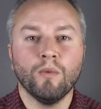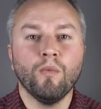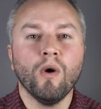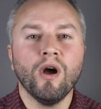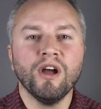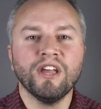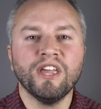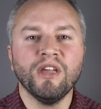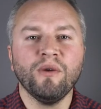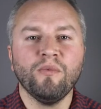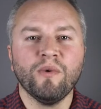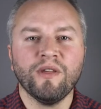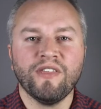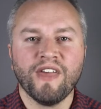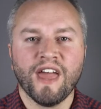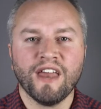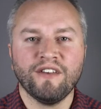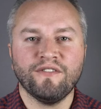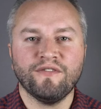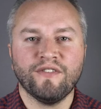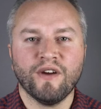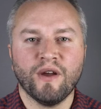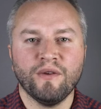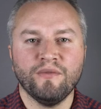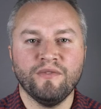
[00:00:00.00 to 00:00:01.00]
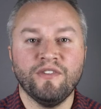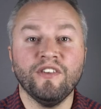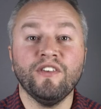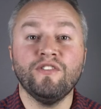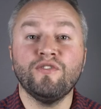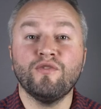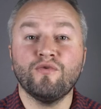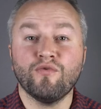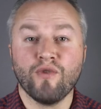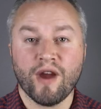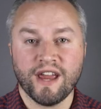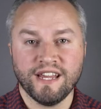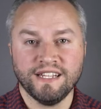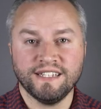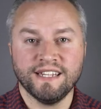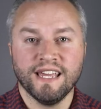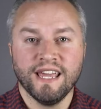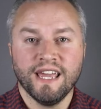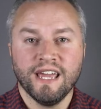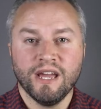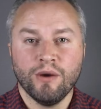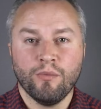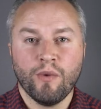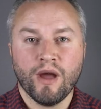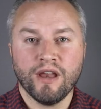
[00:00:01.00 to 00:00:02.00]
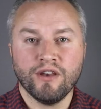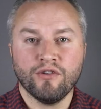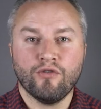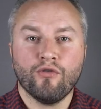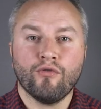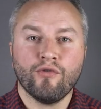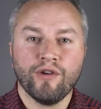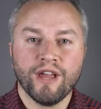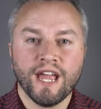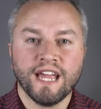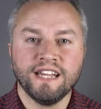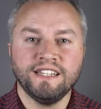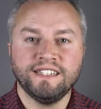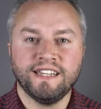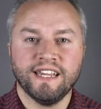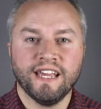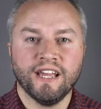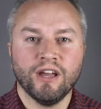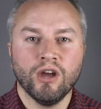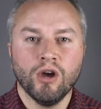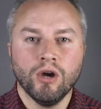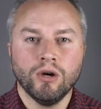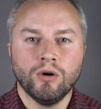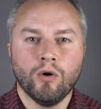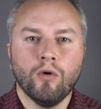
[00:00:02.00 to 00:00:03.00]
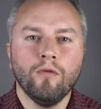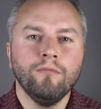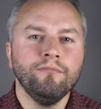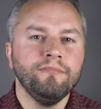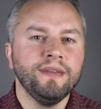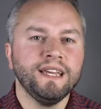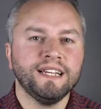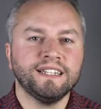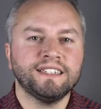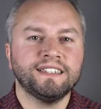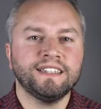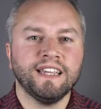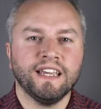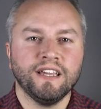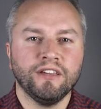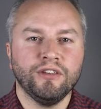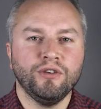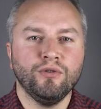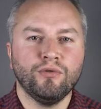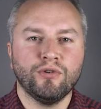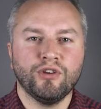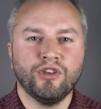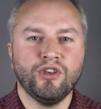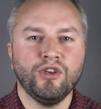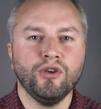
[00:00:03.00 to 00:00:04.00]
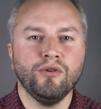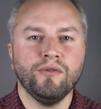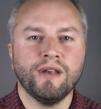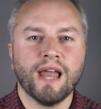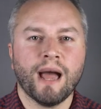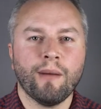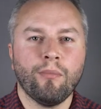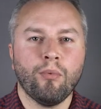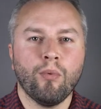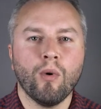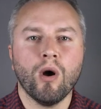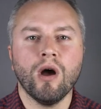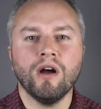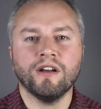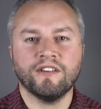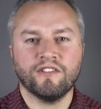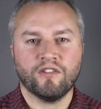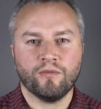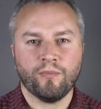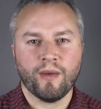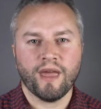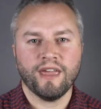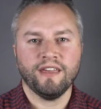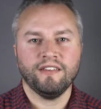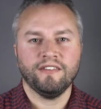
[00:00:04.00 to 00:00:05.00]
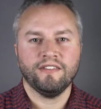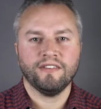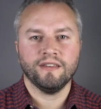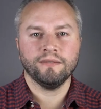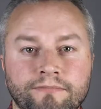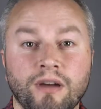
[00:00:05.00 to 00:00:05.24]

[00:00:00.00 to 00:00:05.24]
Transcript: Working with headphones is great when creating or mixing your QLab workspace,